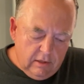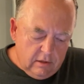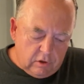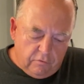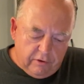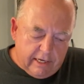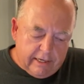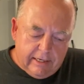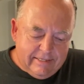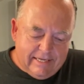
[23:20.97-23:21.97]
So if we take
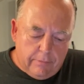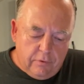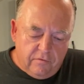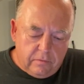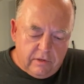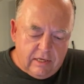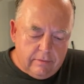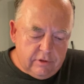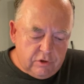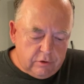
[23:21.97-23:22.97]
an example from
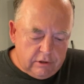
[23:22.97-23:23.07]
chemistry,